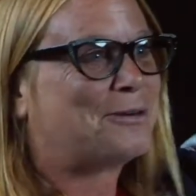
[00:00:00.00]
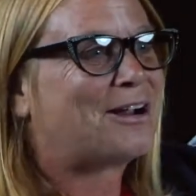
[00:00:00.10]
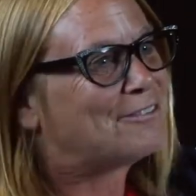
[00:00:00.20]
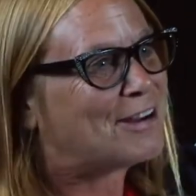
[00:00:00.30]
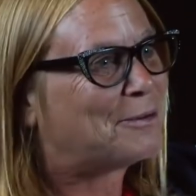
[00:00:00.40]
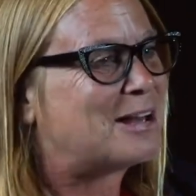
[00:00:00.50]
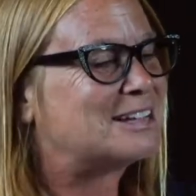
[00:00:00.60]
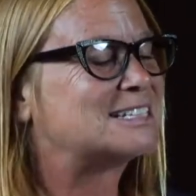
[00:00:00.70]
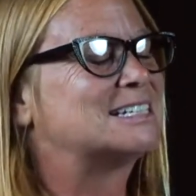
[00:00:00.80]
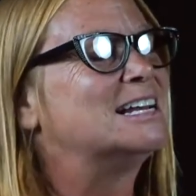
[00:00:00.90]
wherever I
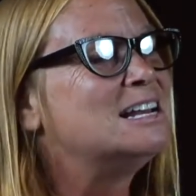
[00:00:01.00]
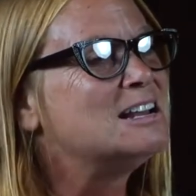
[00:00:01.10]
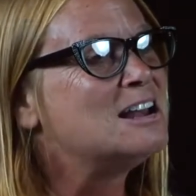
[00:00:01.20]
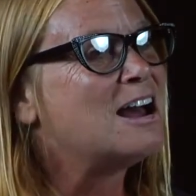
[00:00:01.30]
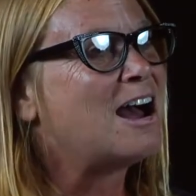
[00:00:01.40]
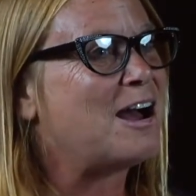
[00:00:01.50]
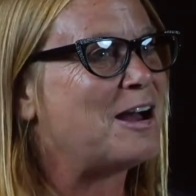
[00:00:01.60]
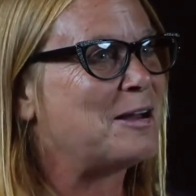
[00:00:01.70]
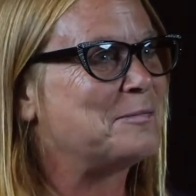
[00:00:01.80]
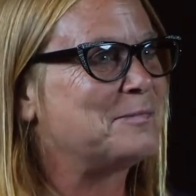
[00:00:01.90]
was.
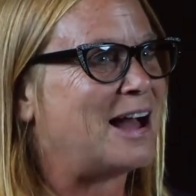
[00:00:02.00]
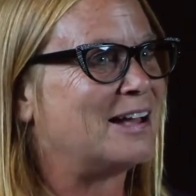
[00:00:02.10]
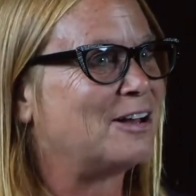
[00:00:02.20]
I